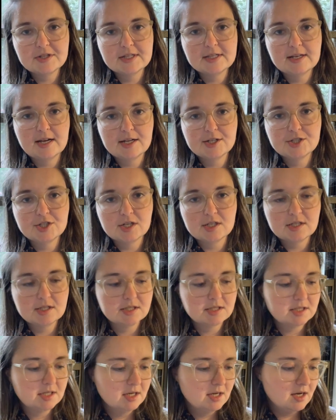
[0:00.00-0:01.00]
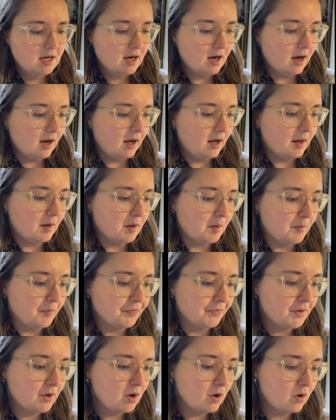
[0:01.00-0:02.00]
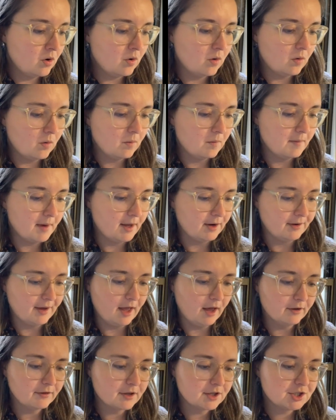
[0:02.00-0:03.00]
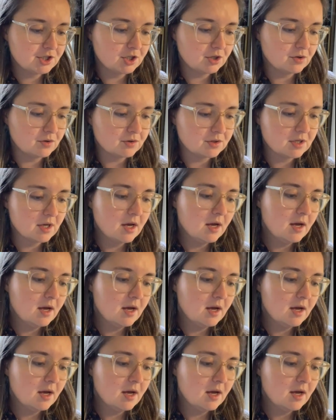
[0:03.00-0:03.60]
It's not just mental health issues.